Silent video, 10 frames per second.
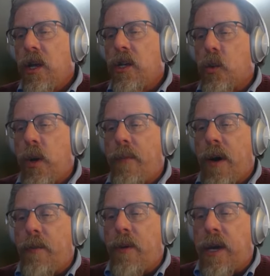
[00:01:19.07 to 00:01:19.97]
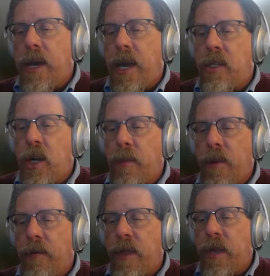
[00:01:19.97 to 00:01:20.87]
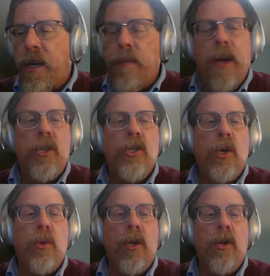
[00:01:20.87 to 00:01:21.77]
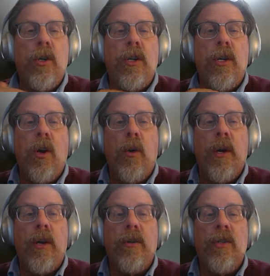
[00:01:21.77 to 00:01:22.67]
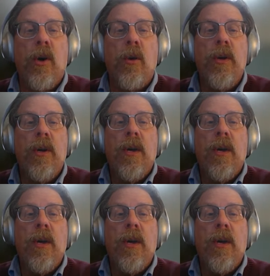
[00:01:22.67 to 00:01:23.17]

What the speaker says: sweep up and catch up everything and make sure we're good to go here. So,